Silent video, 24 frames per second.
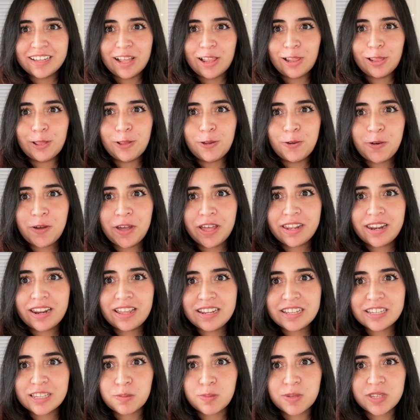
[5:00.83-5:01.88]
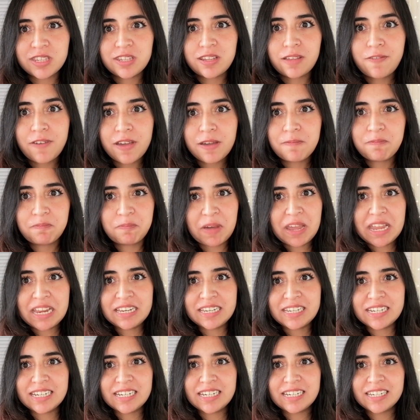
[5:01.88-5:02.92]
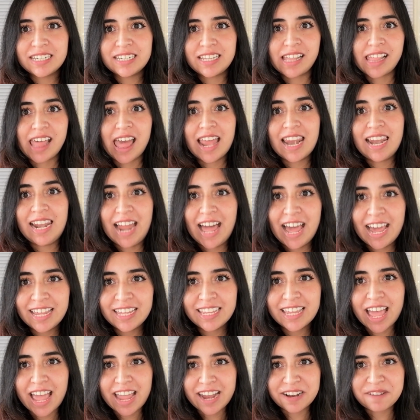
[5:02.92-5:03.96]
look at a specific painting that I like, I